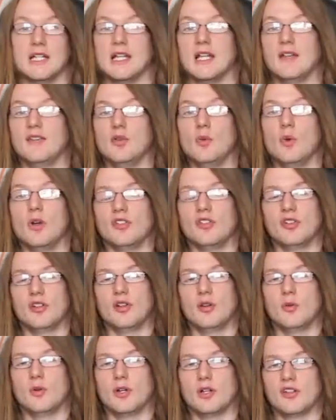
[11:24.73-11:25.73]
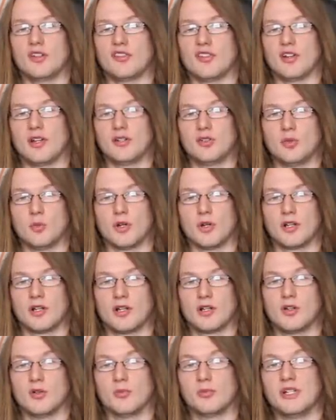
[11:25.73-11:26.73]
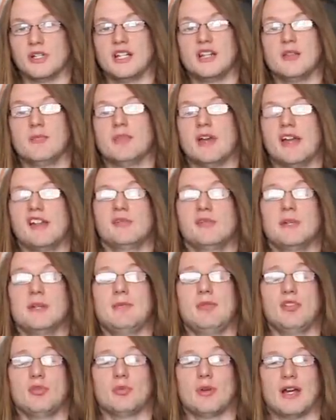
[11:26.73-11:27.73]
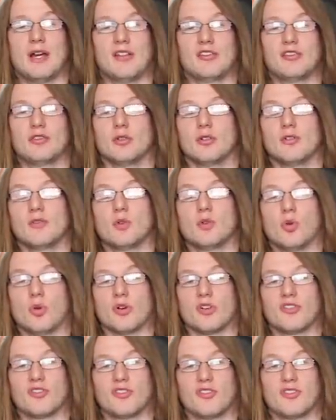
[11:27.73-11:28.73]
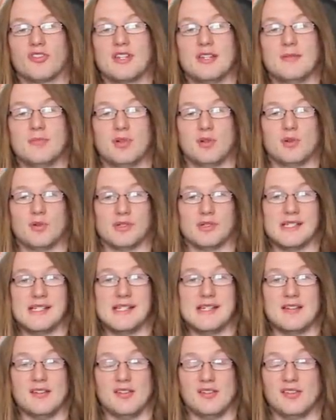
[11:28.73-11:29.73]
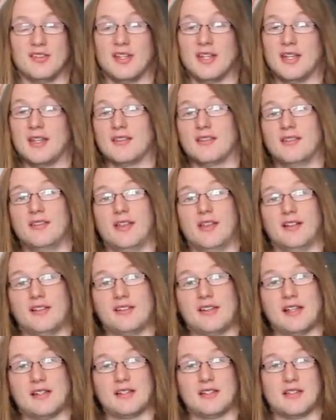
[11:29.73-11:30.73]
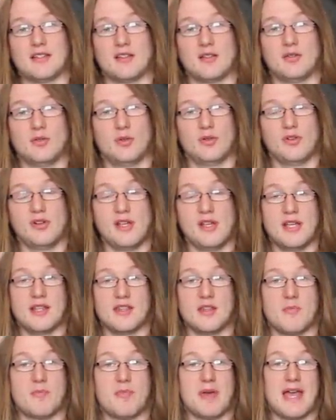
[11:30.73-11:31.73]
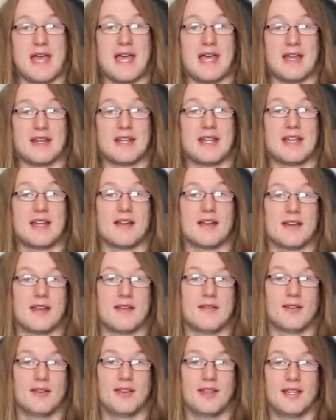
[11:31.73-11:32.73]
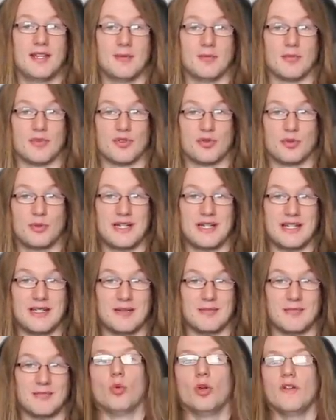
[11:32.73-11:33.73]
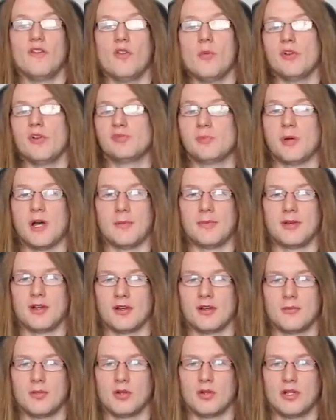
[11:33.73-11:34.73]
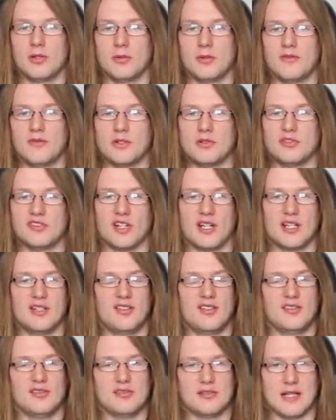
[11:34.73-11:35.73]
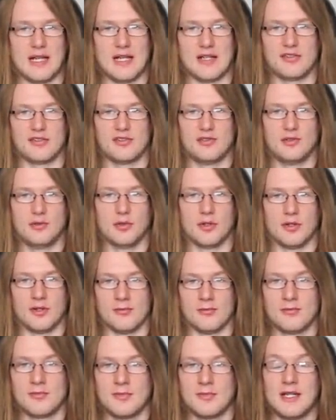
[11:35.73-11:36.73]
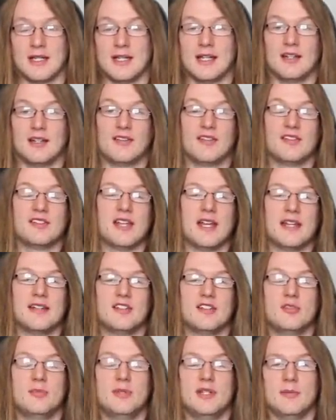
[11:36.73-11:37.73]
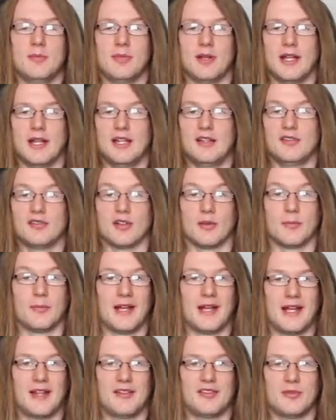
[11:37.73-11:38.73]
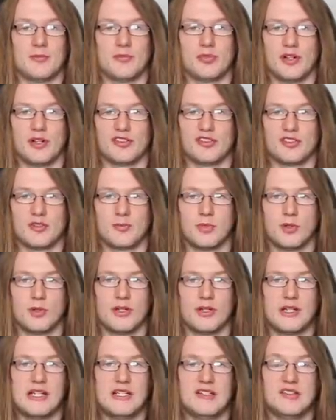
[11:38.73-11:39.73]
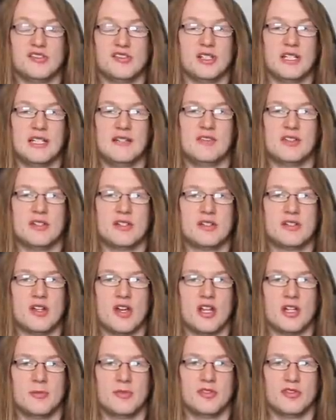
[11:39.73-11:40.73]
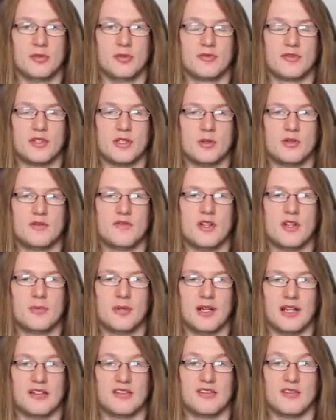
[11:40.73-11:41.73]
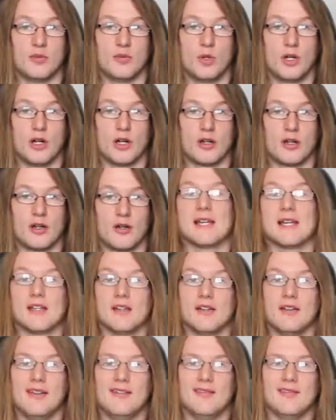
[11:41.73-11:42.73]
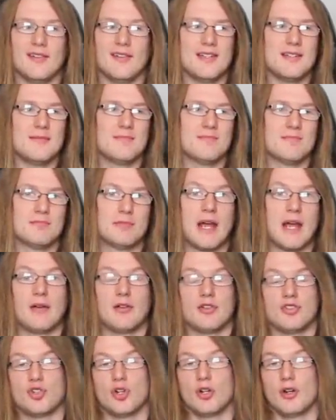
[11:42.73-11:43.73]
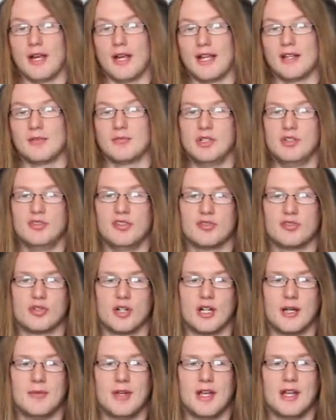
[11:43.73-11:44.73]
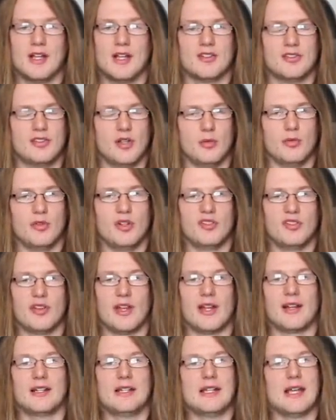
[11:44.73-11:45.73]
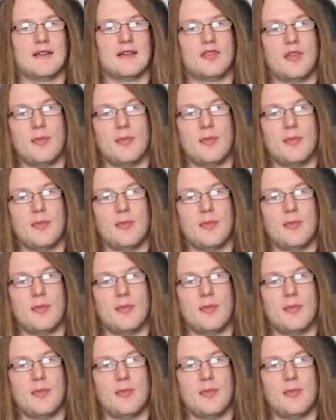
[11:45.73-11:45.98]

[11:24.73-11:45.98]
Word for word: If you want to know what it's like to work at a company, the best people to ask are, of course, the employees. They'll tell you the good, the bad, and everything in between. One of the most popular employee review sites is Glassdoor. It's intended to be a place for past and present employees to leave an anonymous review of their place of work. And on this site, Behringer and Music Tribe don't exactly have